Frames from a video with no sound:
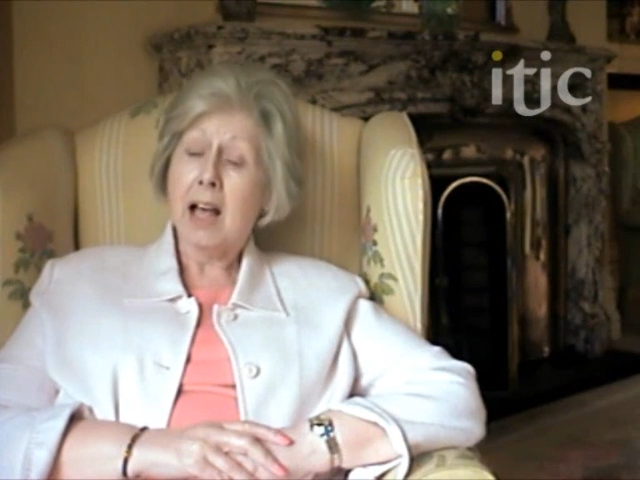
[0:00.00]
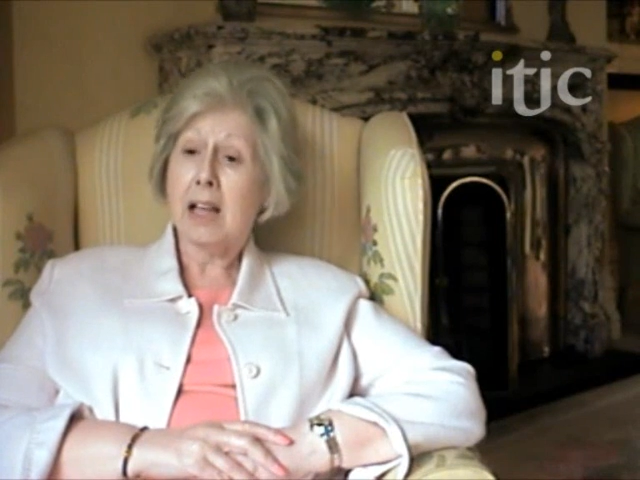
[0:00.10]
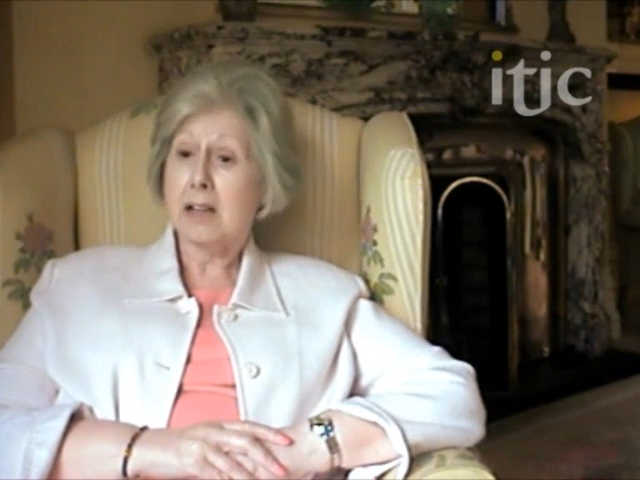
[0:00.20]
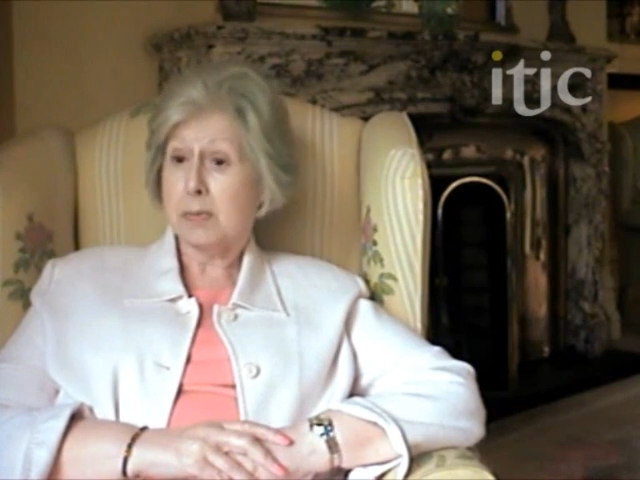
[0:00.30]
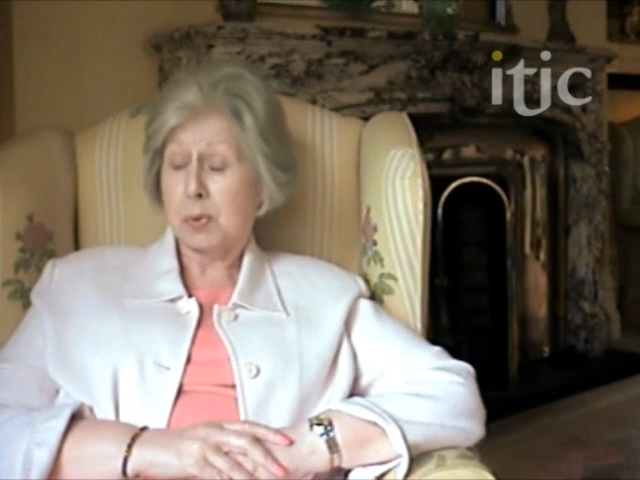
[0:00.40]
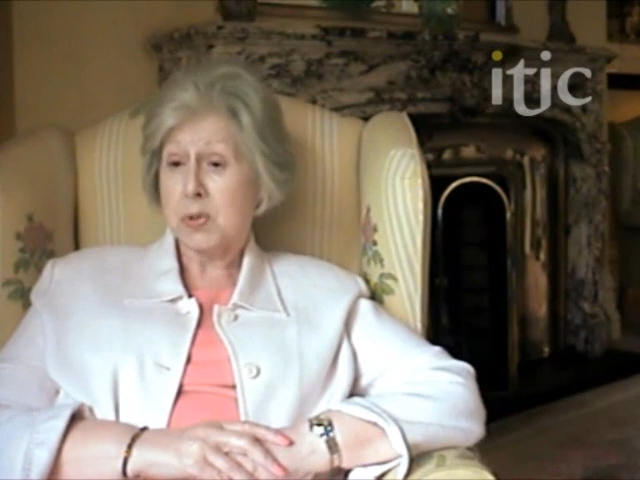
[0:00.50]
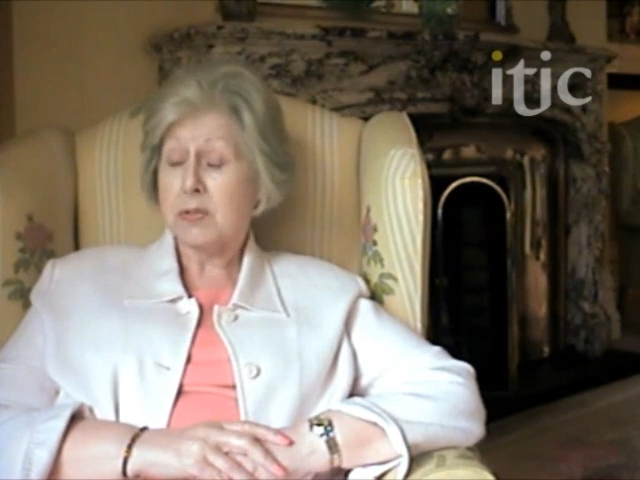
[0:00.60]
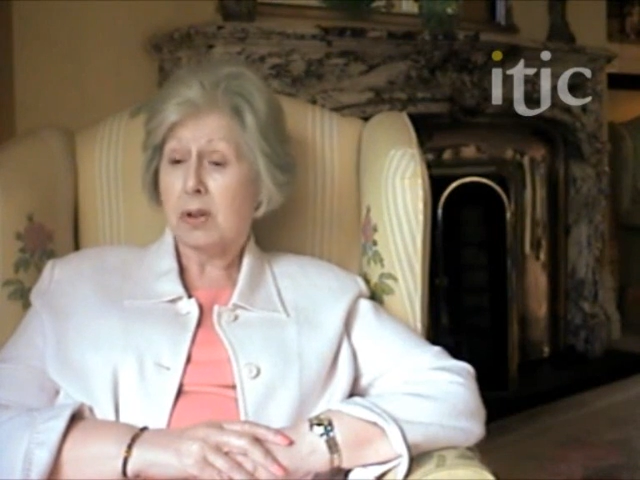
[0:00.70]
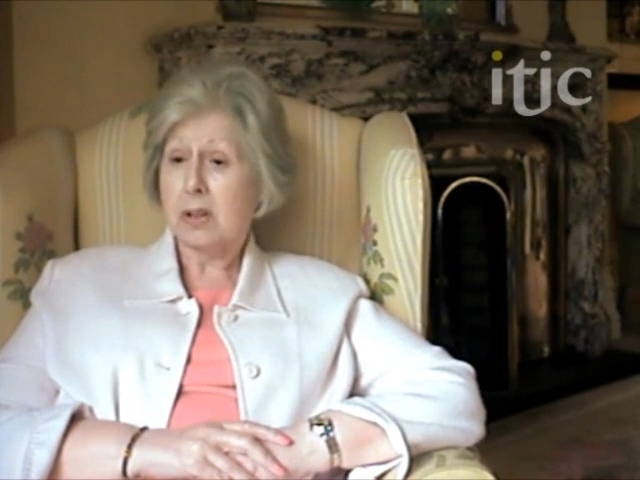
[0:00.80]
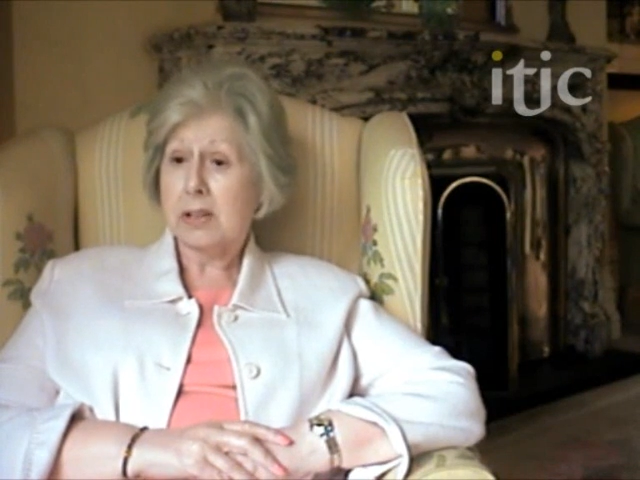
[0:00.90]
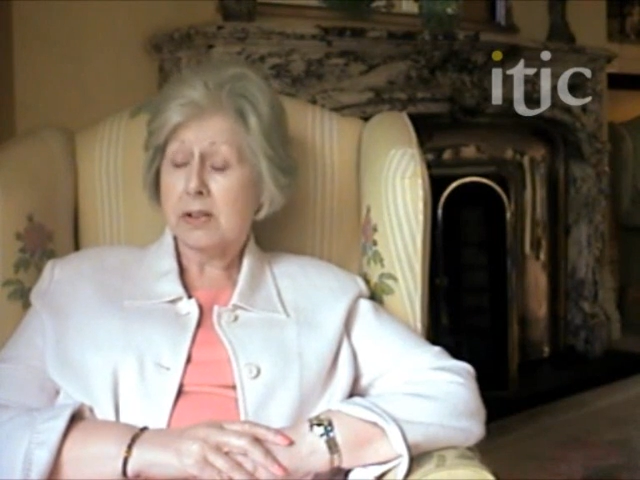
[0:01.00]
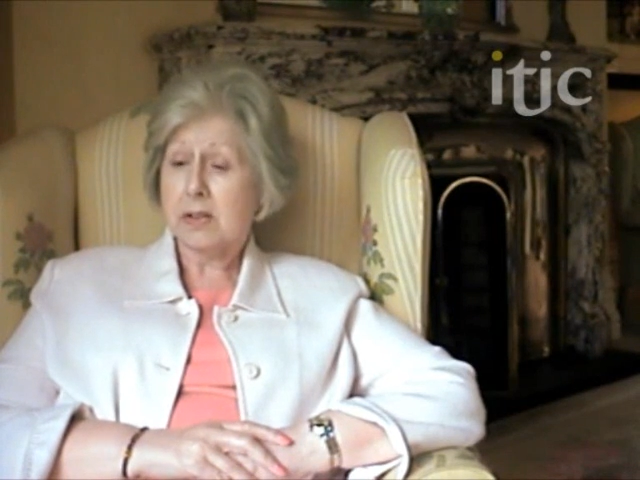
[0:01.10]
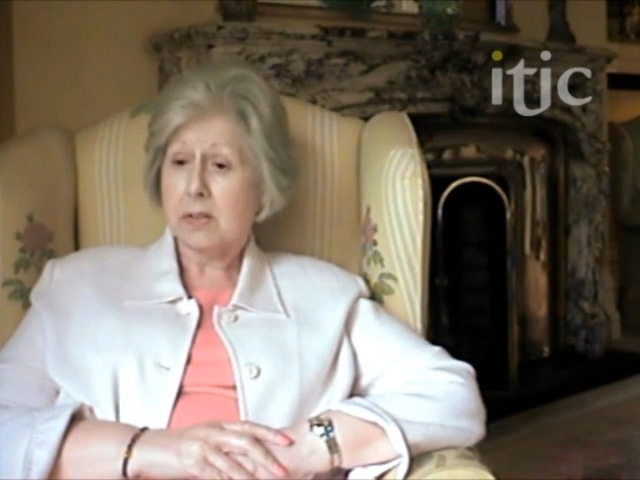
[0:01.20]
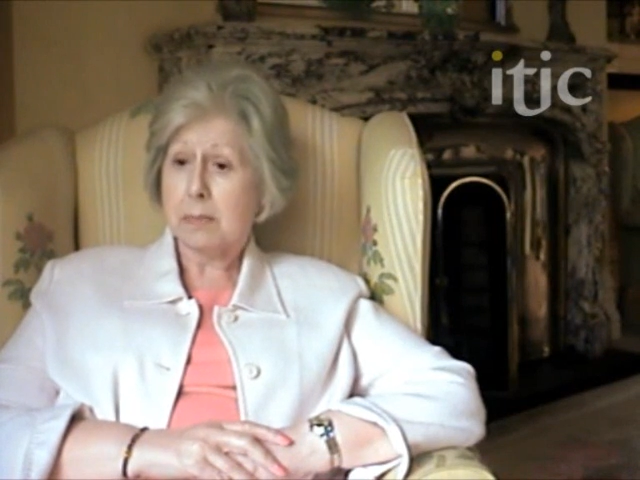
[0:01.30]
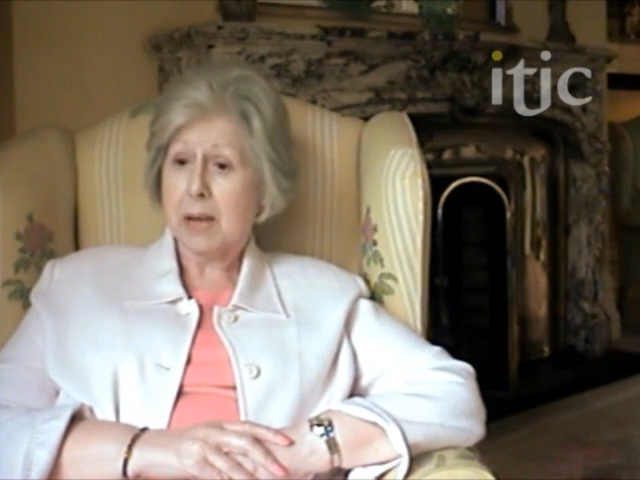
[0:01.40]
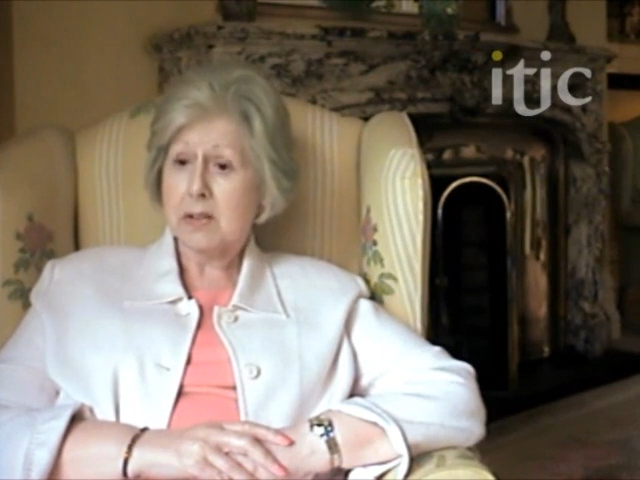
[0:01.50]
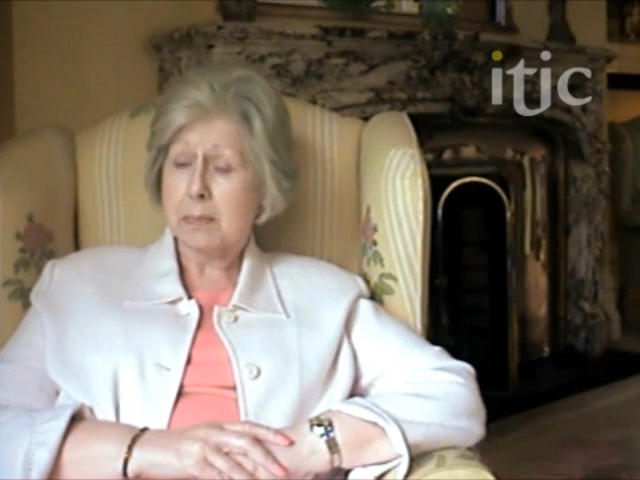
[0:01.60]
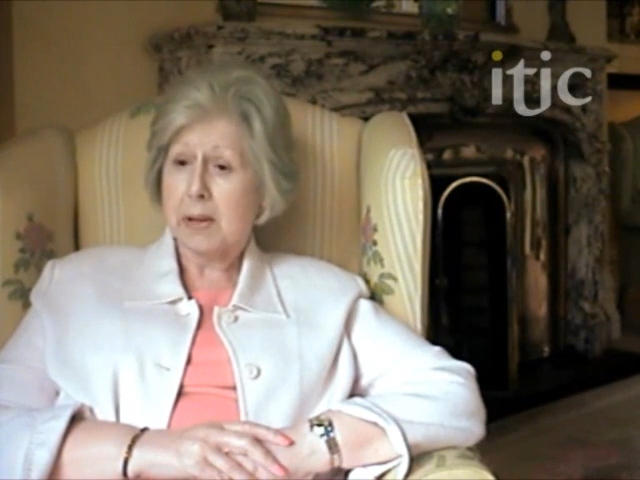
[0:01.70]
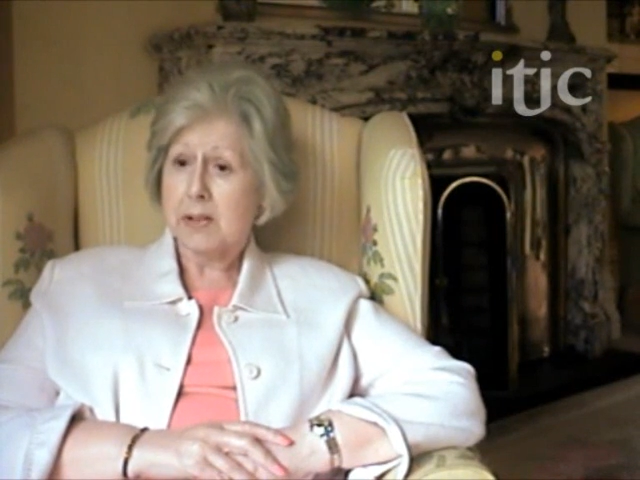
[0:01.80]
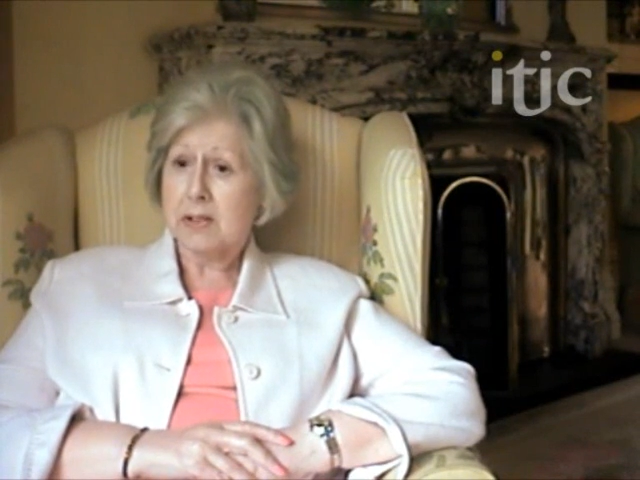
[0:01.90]
And most of all, it has
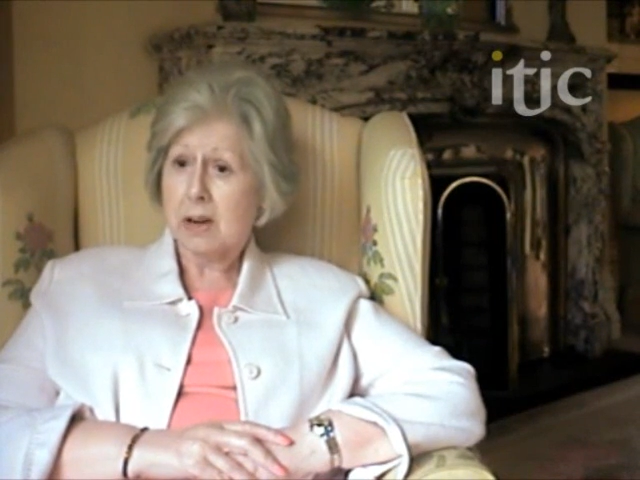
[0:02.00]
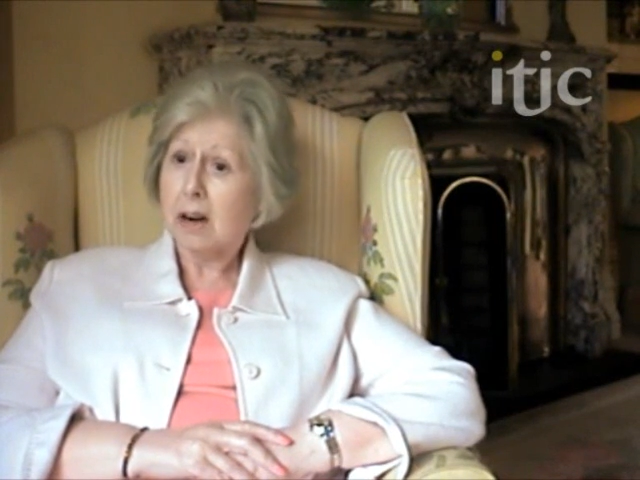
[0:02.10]
maximised